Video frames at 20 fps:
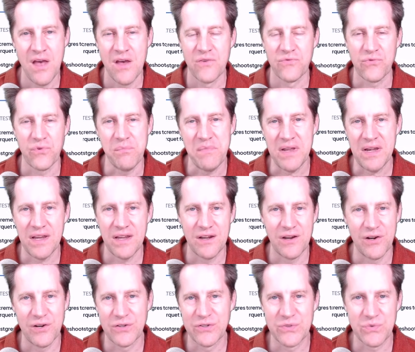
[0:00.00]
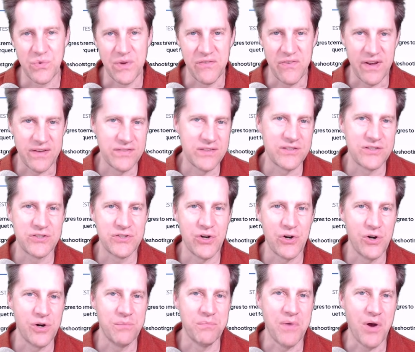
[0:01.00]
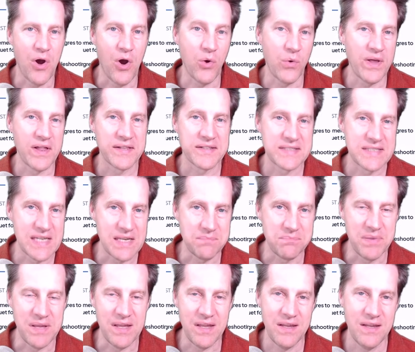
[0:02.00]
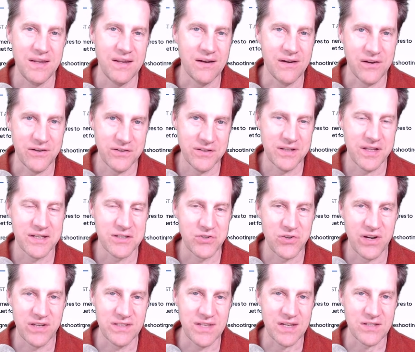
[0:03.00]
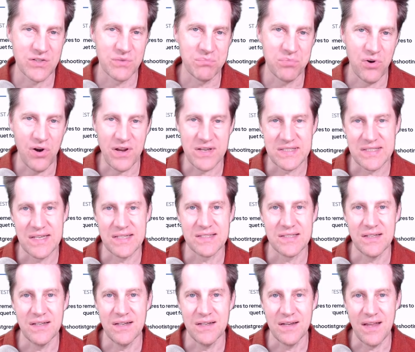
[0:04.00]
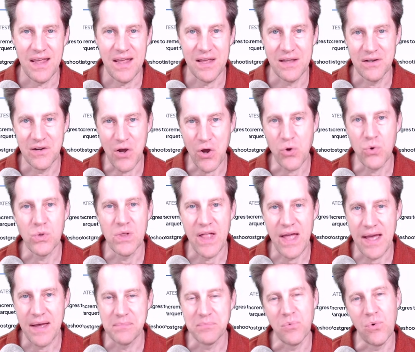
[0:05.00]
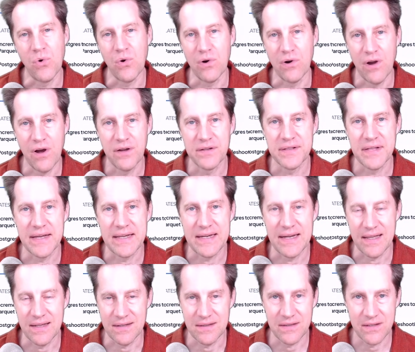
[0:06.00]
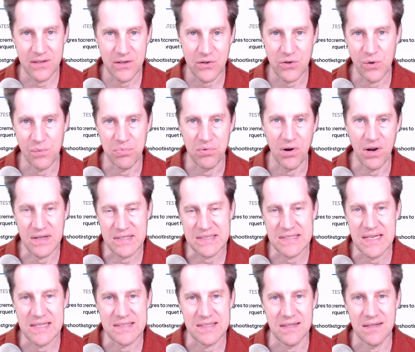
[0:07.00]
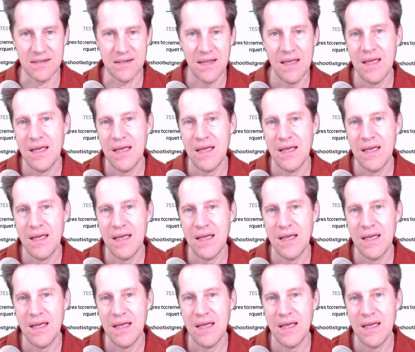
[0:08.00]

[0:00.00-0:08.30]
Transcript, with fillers: For many years, we've had the term OLTP, Online Transaction Processing, and OLAP, or Online Analytical Processing.